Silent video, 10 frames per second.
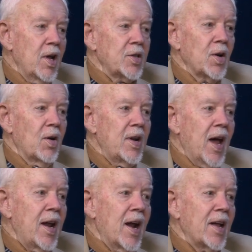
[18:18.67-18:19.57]
So at
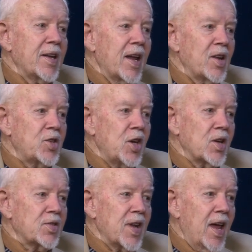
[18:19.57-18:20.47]
night I'd get a
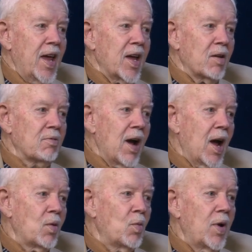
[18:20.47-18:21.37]
chance to hang
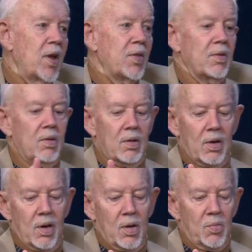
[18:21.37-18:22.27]
around with
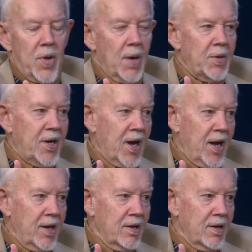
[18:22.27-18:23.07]
Bobby Knight,